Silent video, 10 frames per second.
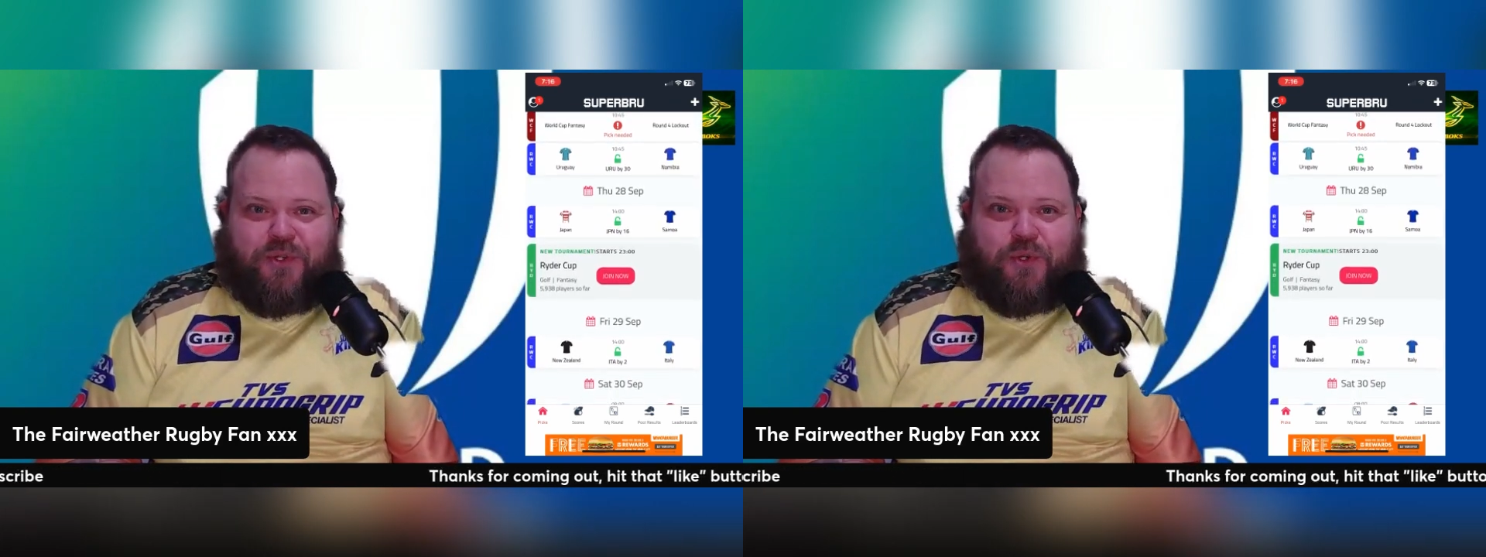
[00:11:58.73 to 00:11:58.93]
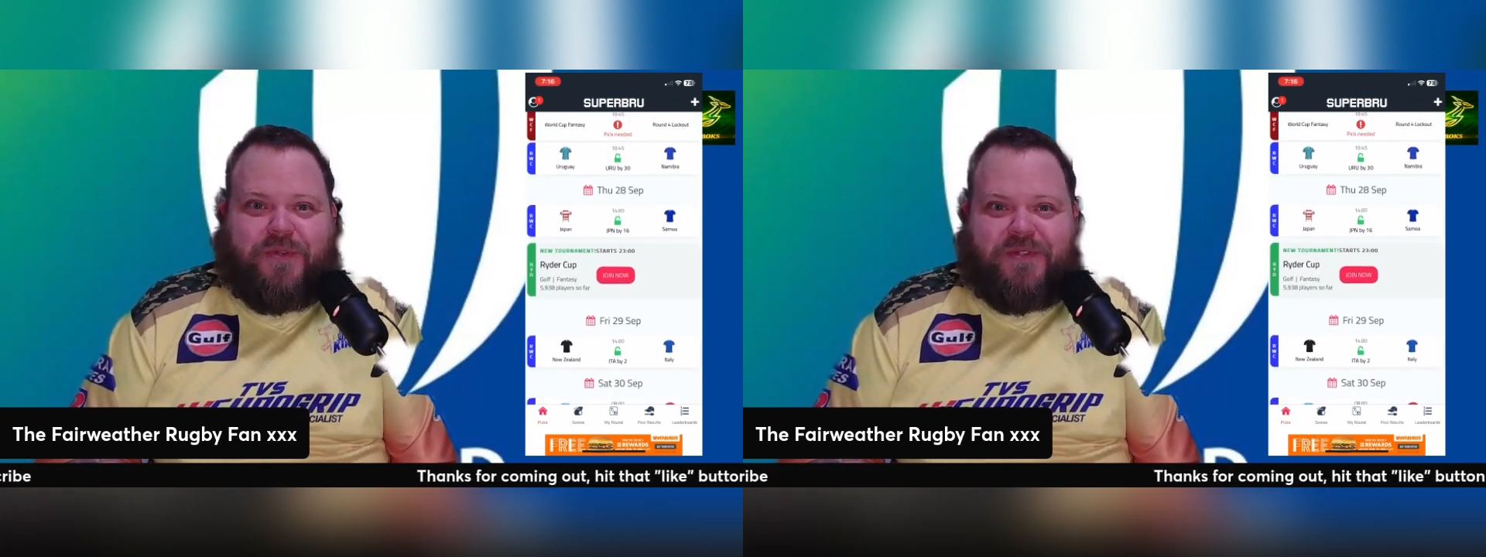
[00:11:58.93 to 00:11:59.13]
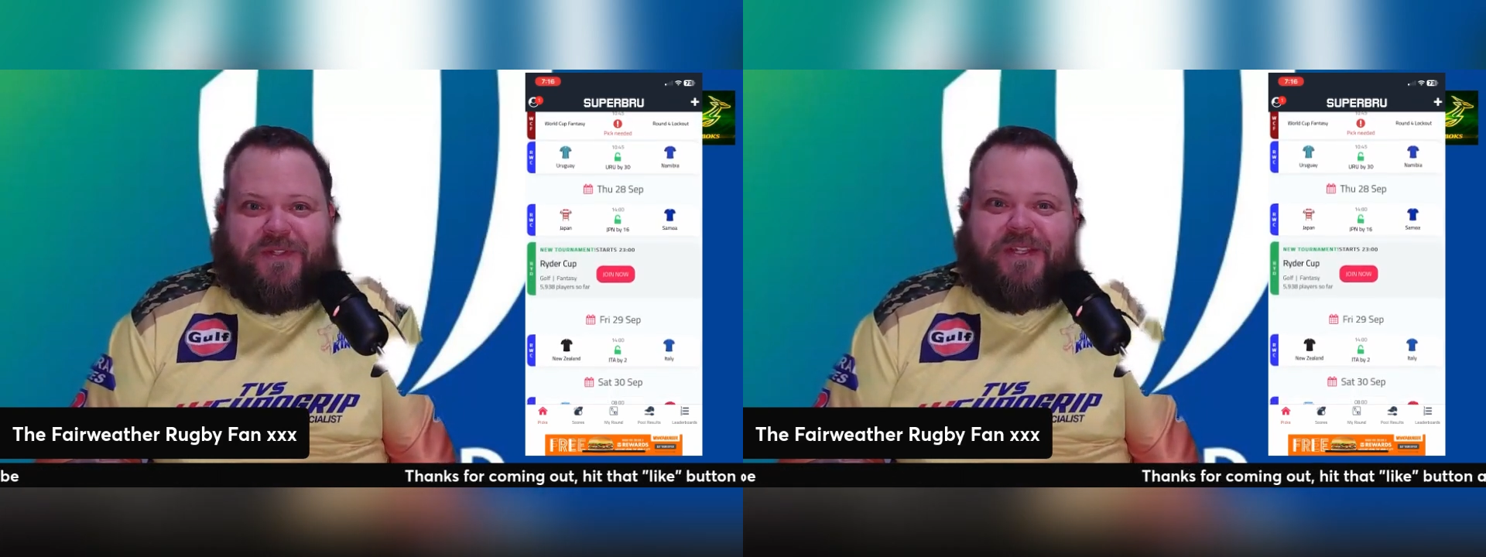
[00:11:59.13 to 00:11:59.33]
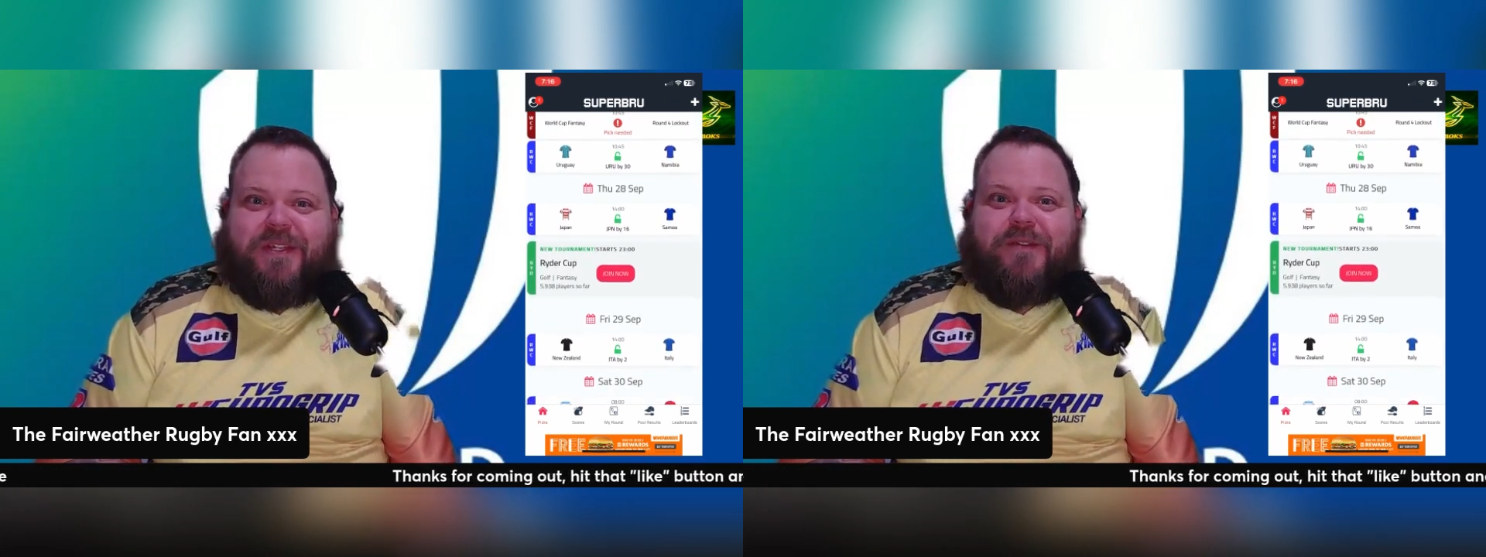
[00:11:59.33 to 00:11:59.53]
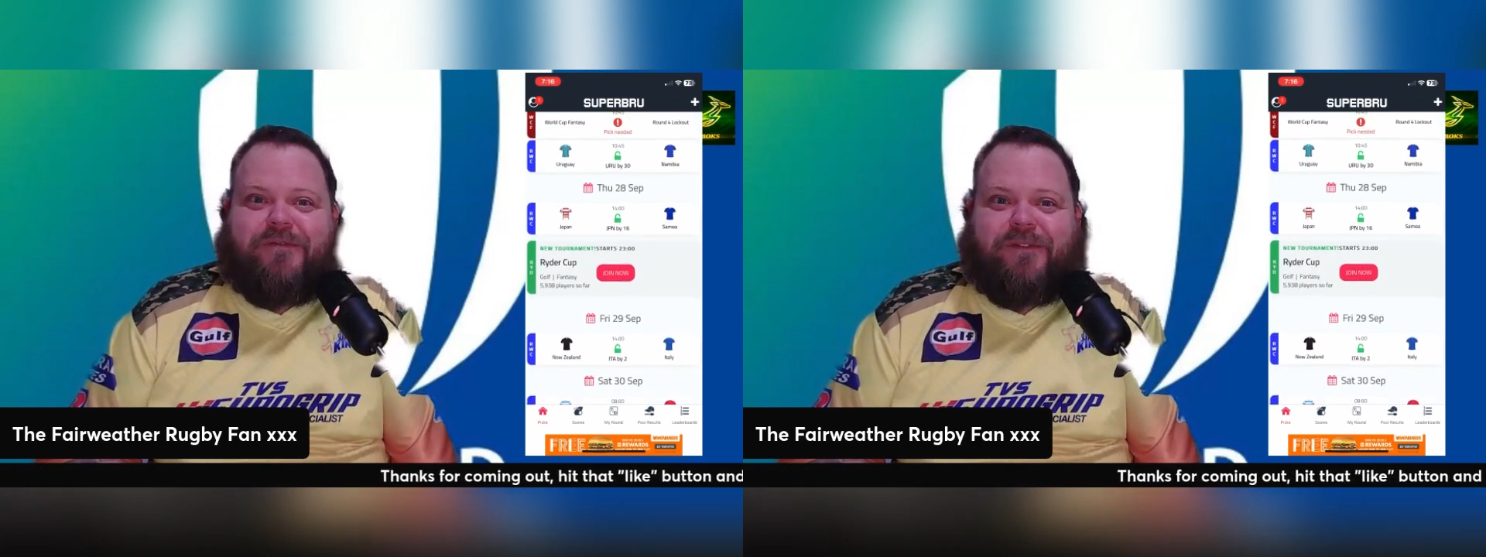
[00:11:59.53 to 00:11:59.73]
who was
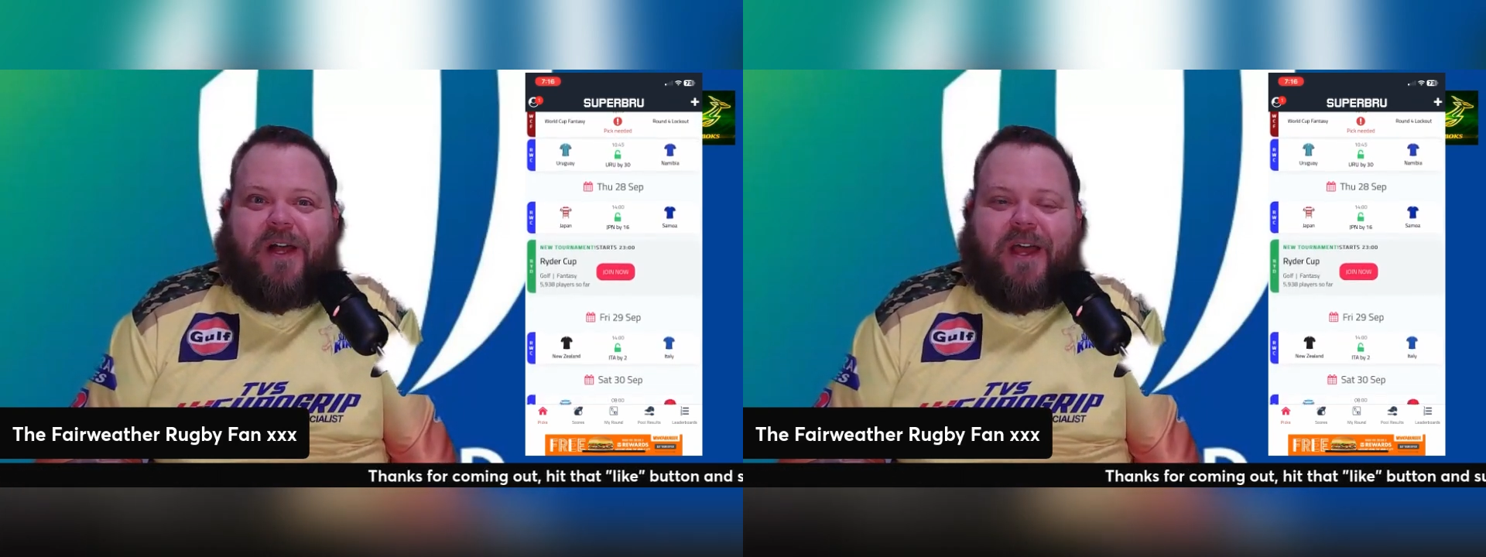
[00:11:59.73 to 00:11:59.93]
the fly